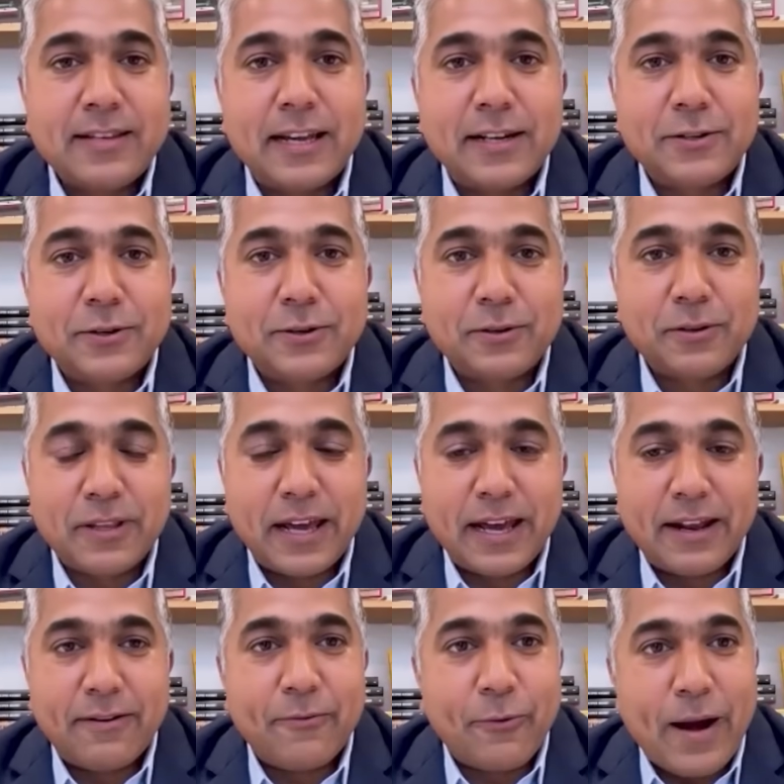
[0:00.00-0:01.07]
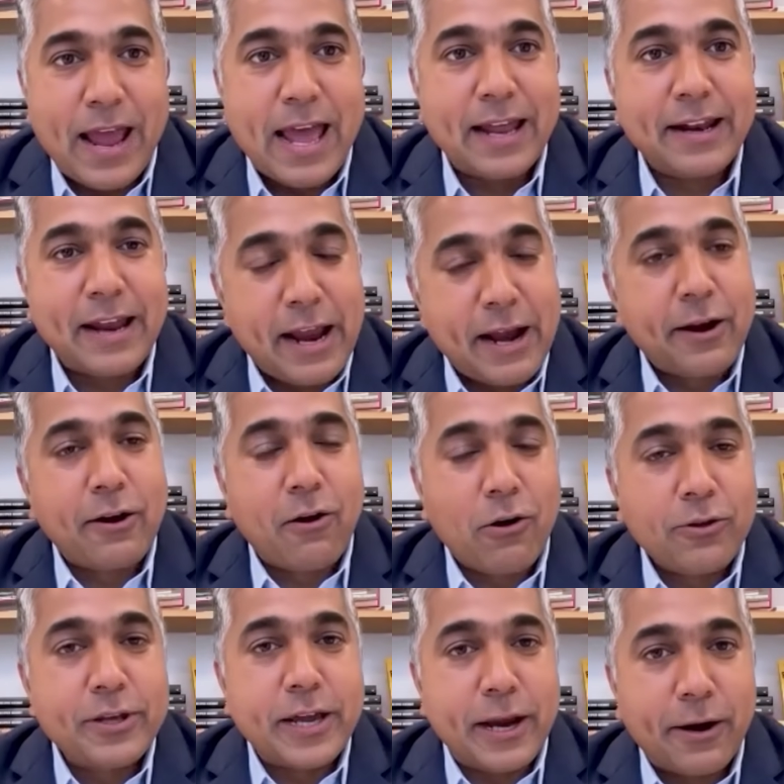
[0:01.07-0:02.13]
center that ran air,
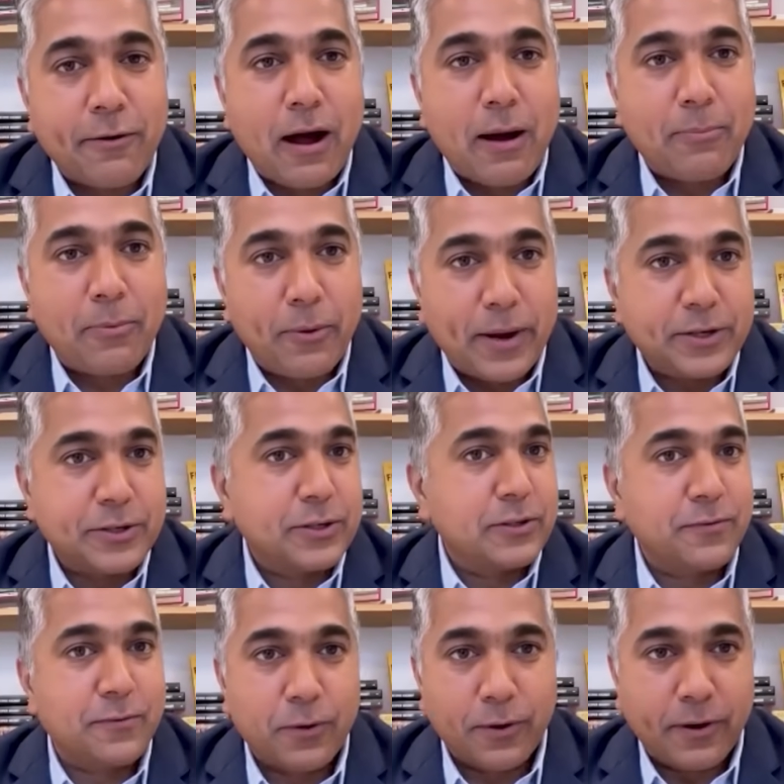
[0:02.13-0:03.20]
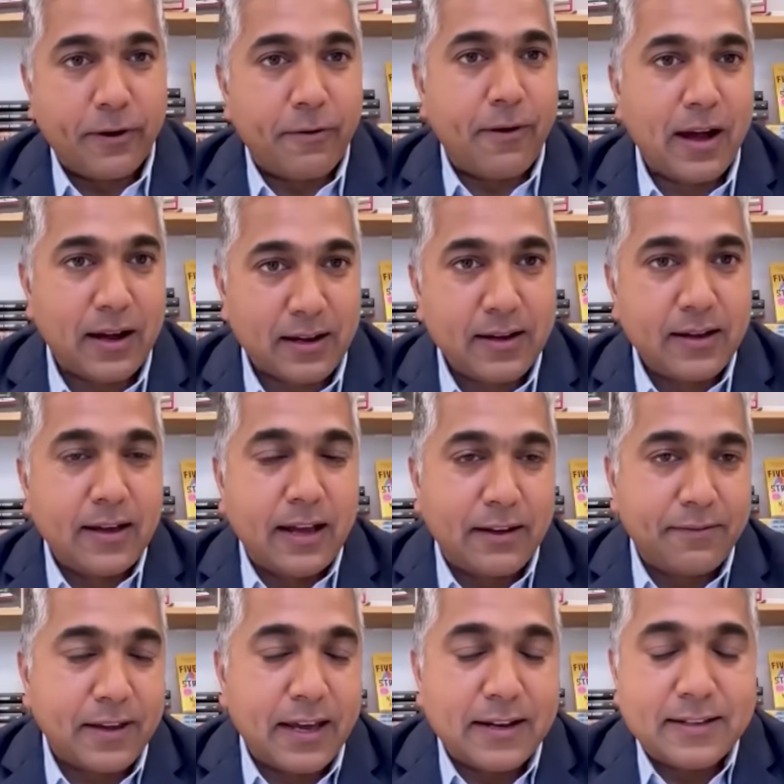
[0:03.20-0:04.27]
all the air operations for Iraq,
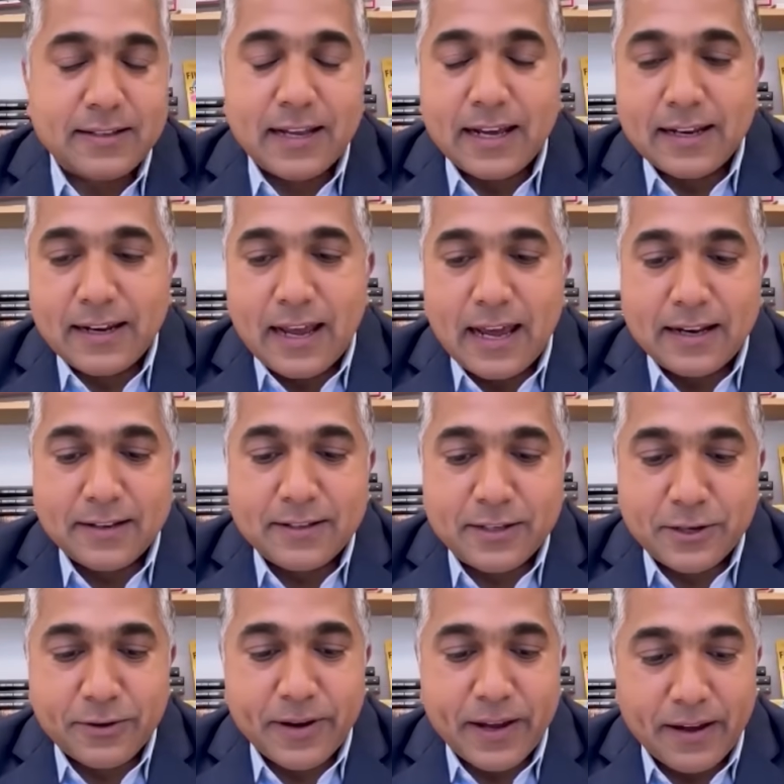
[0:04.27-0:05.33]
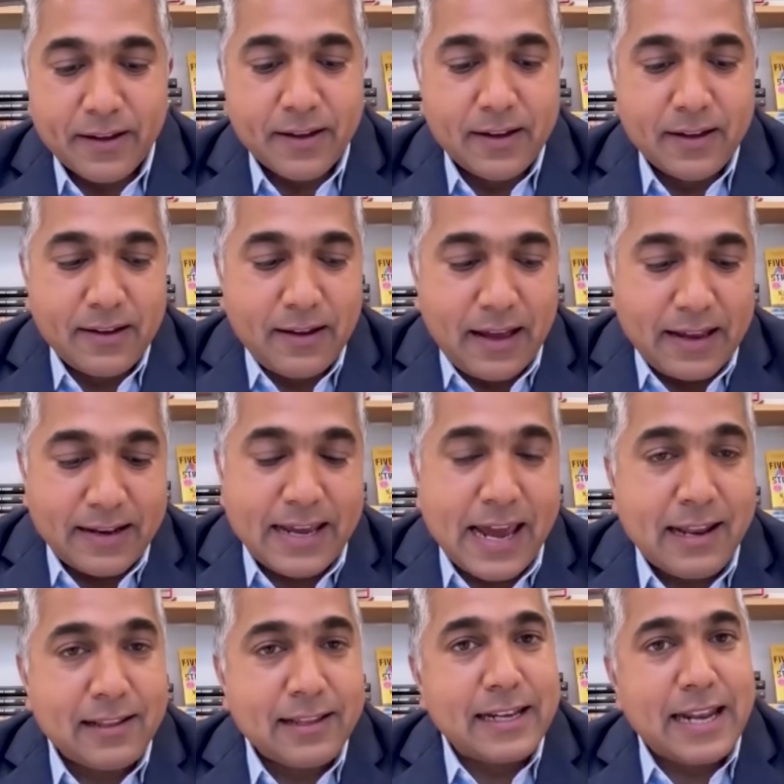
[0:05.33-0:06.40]
Afghanistan, and Syria. And
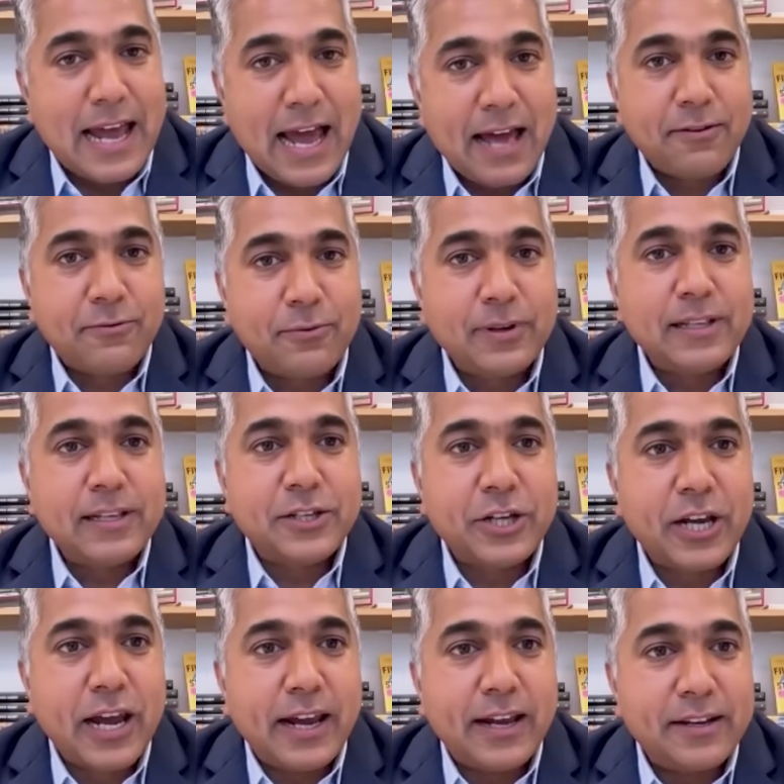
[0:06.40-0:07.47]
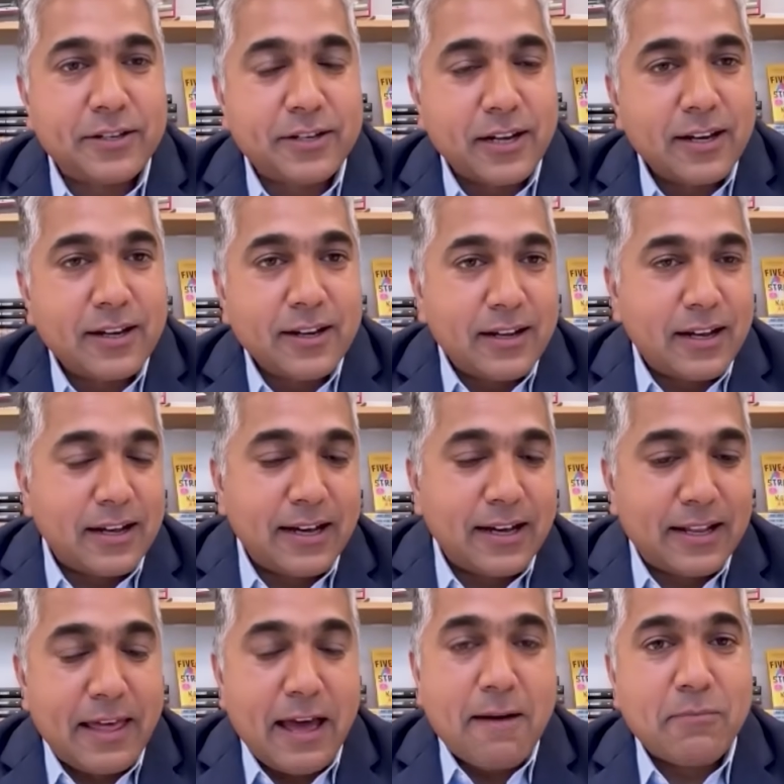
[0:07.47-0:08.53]
candidly, it hadn't really changed
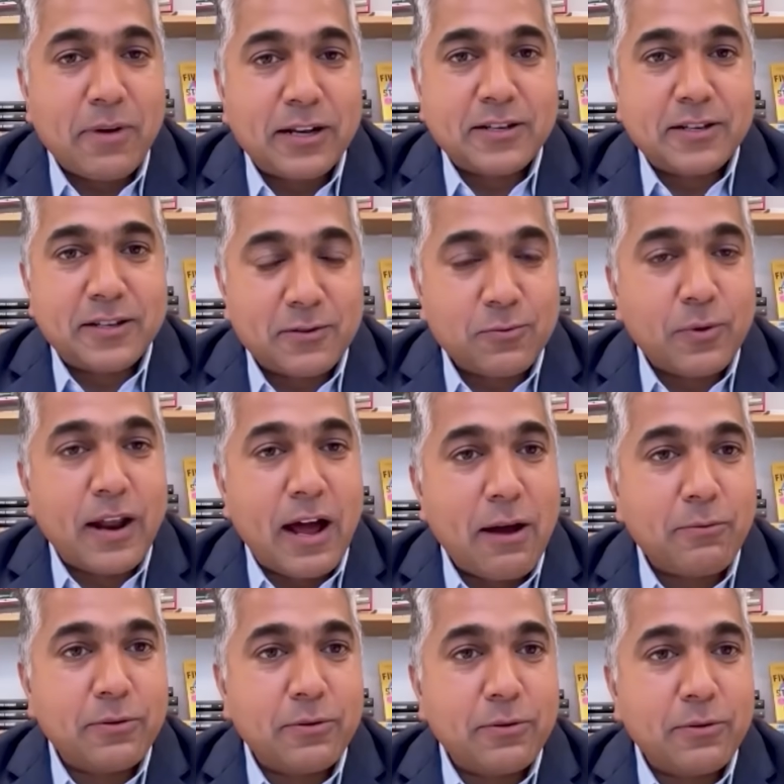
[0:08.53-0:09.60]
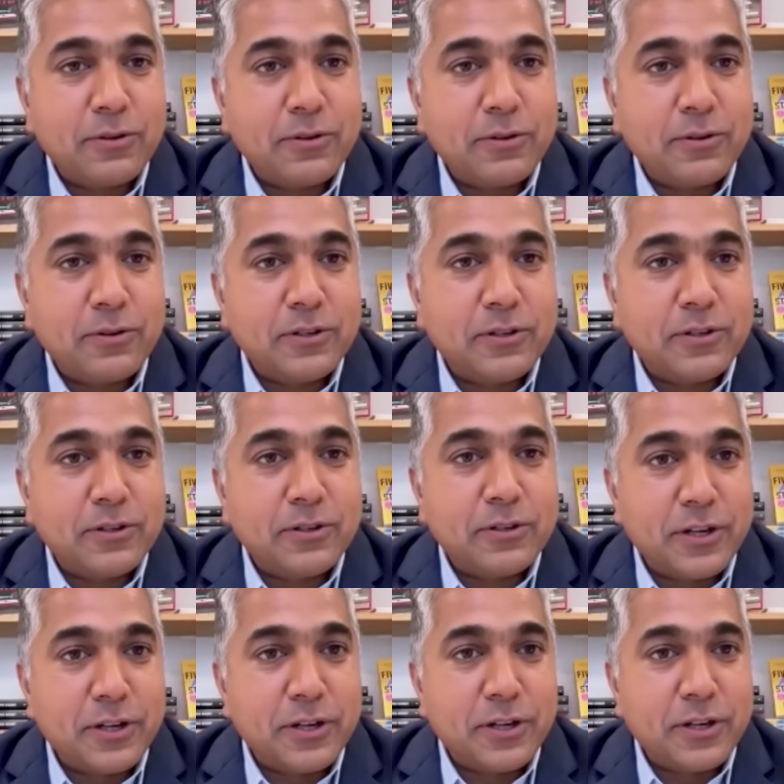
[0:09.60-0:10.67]
uh, that much since when I was in
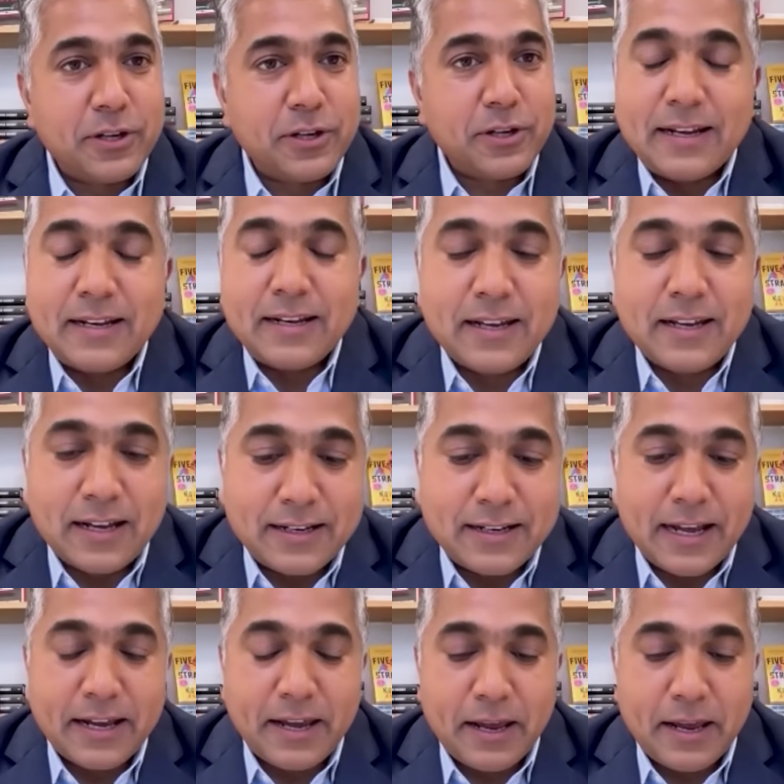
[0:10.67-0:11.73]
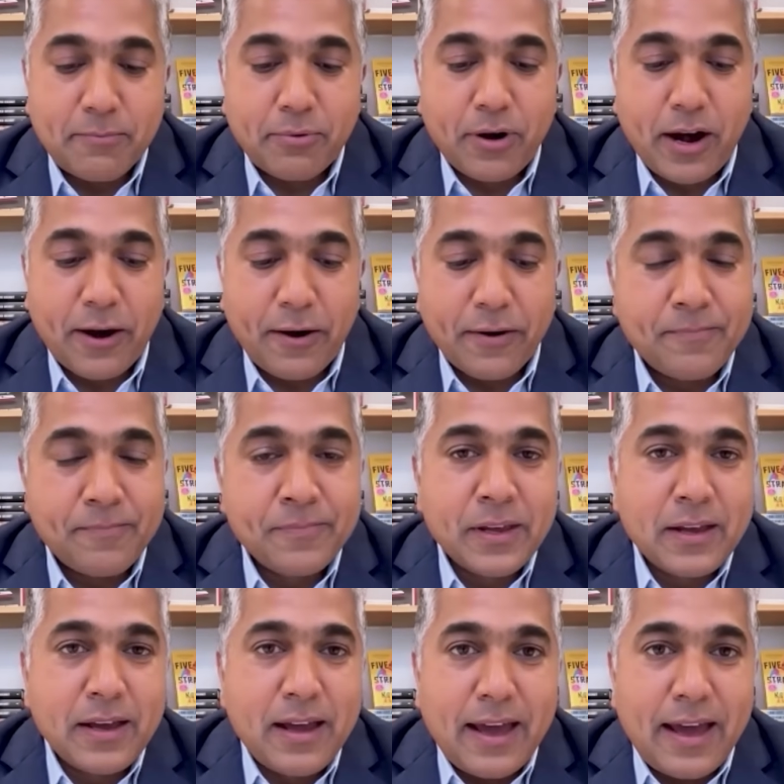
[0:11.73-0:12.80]
uniform that uh, decade prior.
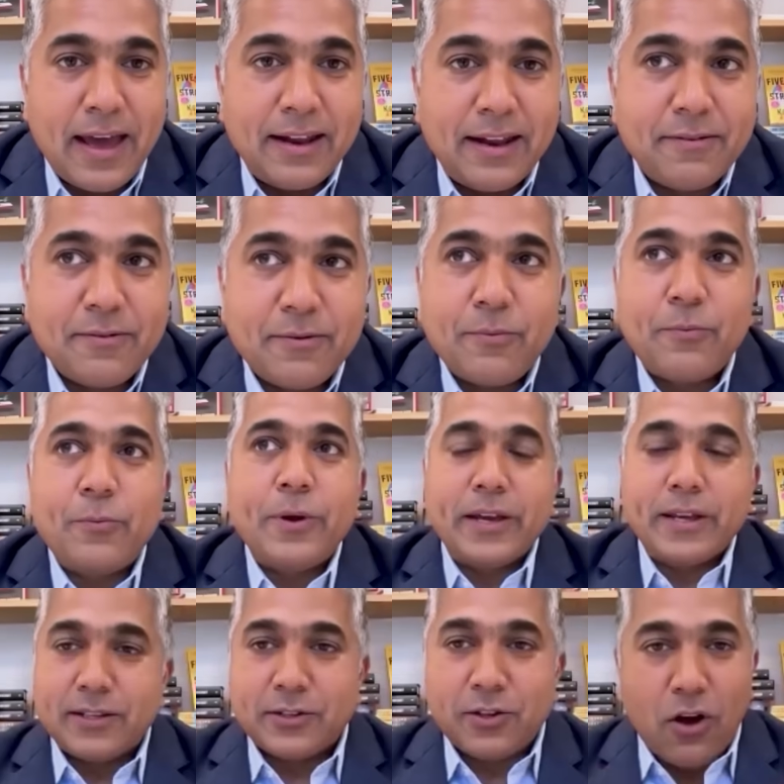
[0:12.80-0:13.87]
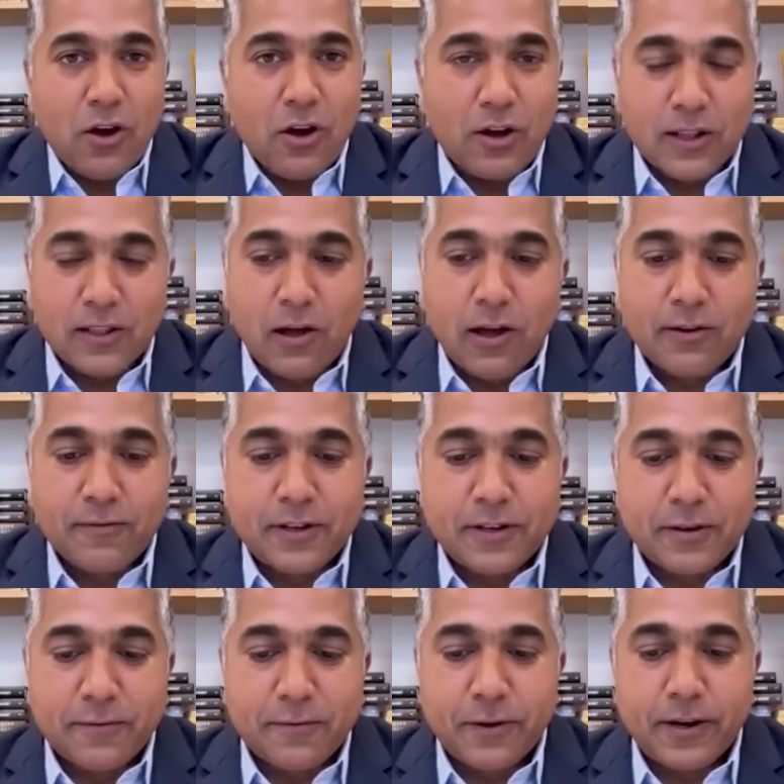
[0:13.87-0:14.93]
And we saw a lot of the
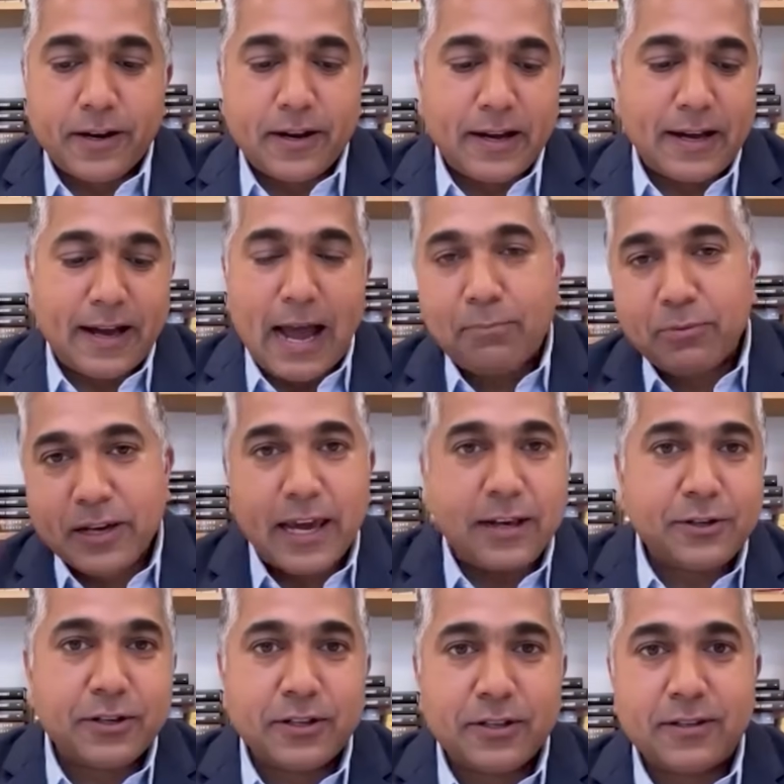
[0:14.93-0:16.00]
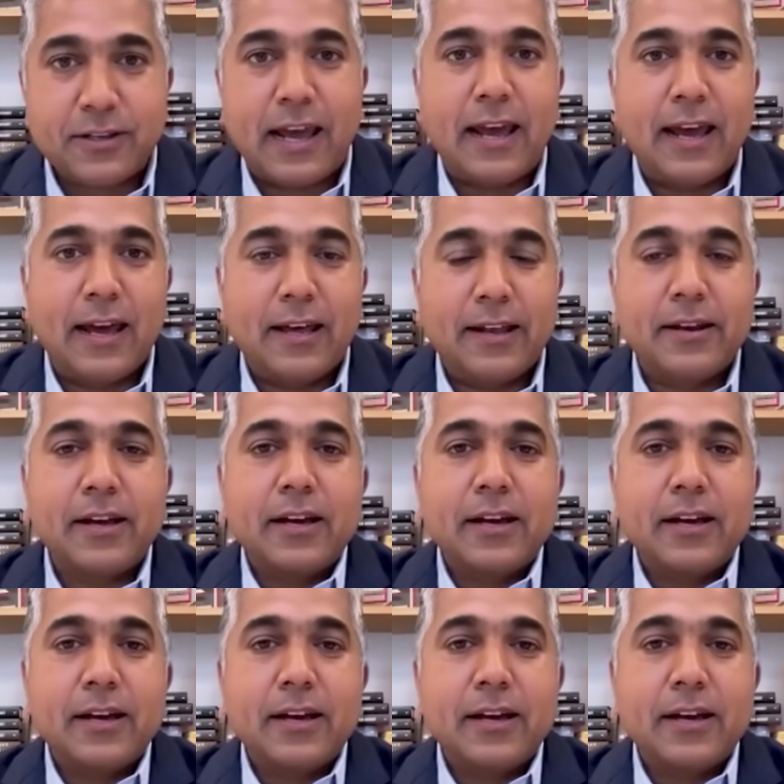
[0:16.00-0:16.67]
different uh, applications and